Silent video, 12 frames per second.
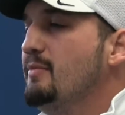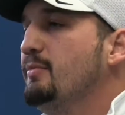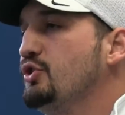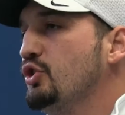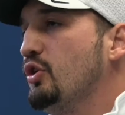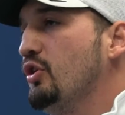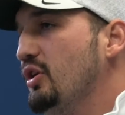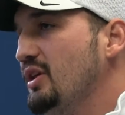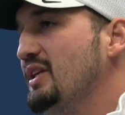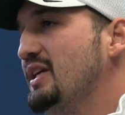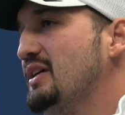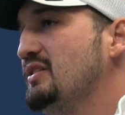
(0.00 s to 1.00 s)
but you're
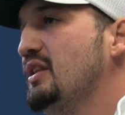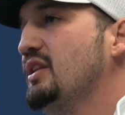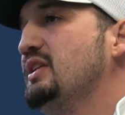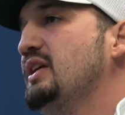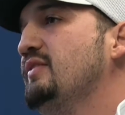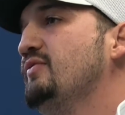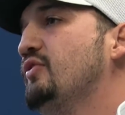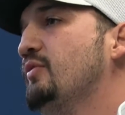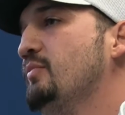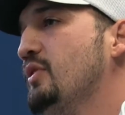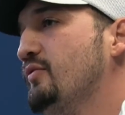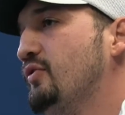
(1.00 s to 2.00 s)
hurting the kids on the team
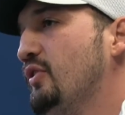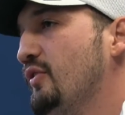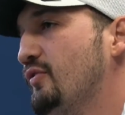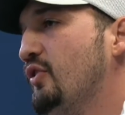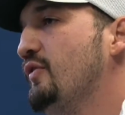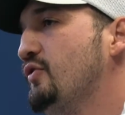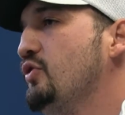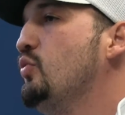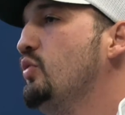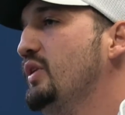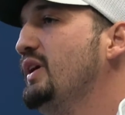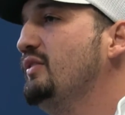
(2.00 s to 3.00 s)
for a few
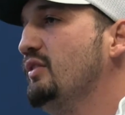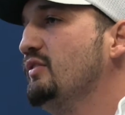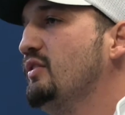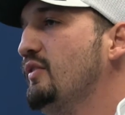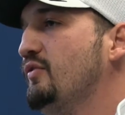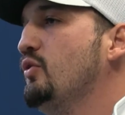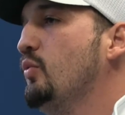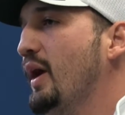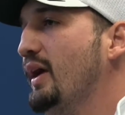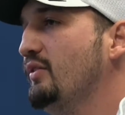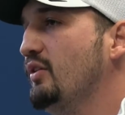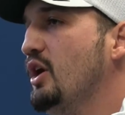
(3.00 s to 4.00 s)
reasons, in a few ways.